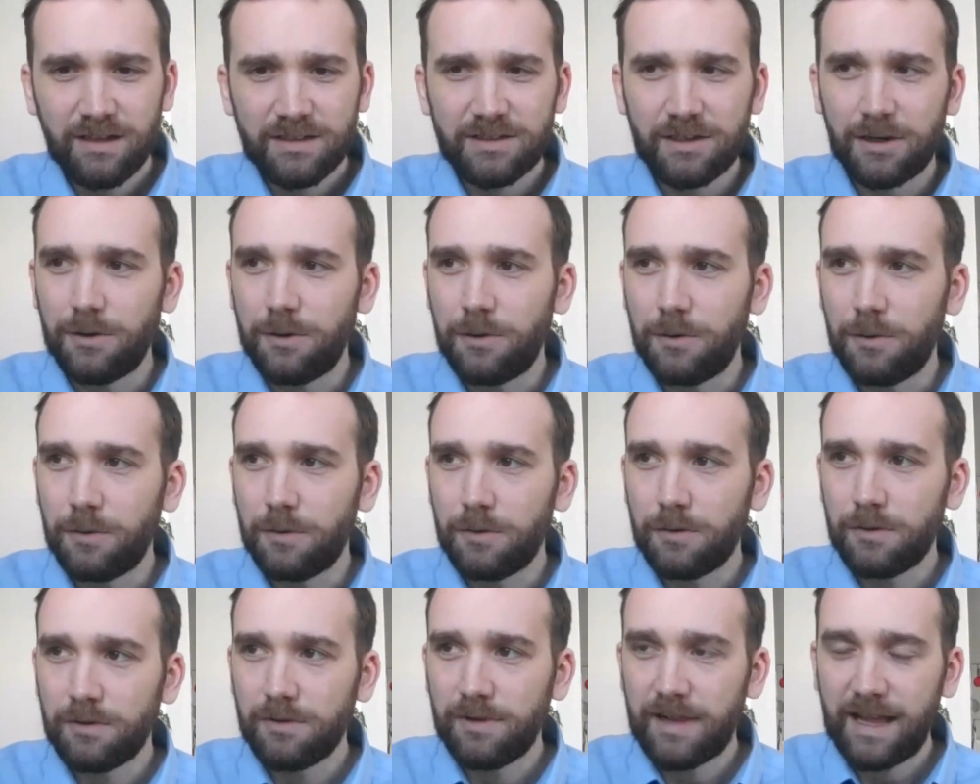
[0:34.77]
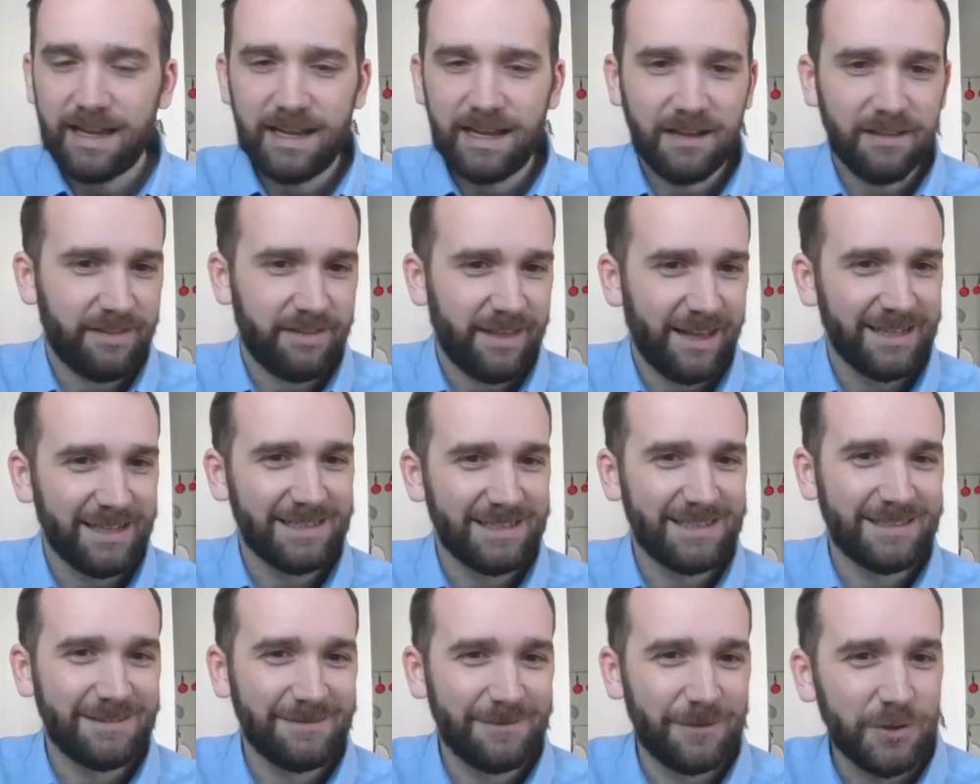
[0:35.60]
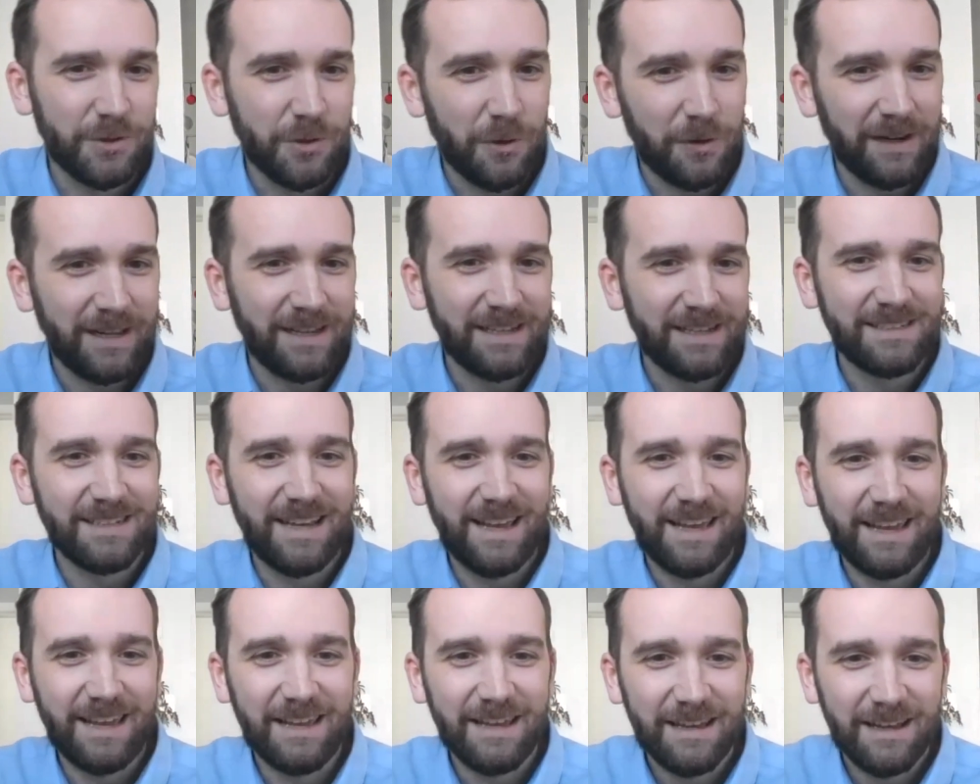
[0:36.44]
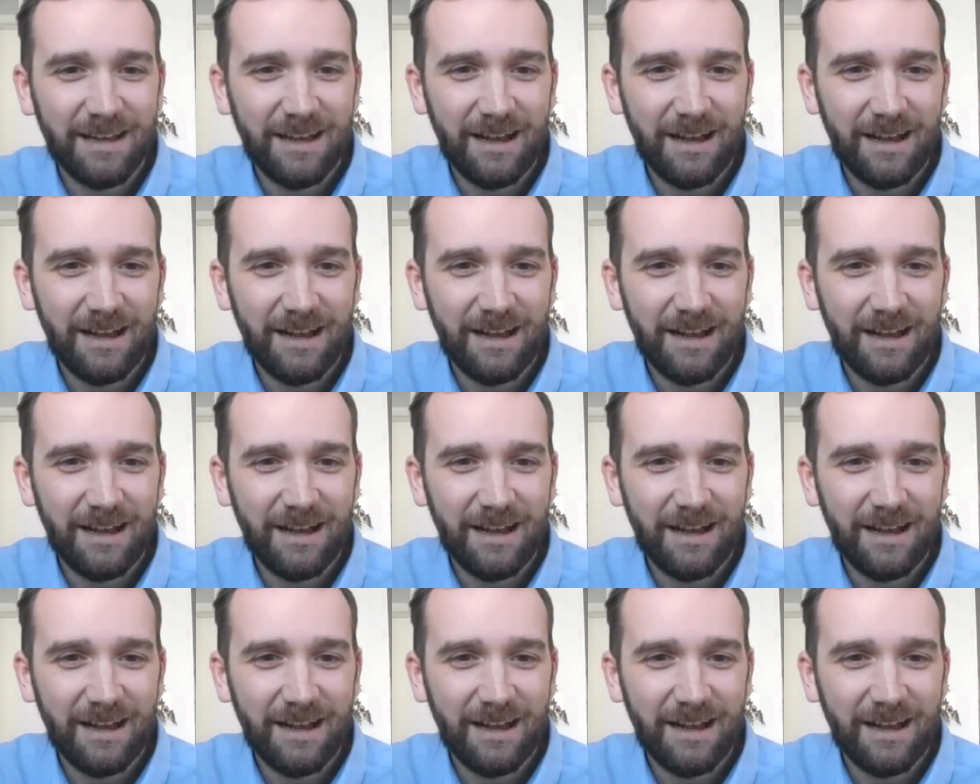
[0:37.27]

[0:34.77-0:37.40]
So, Leah, thanks for joining today.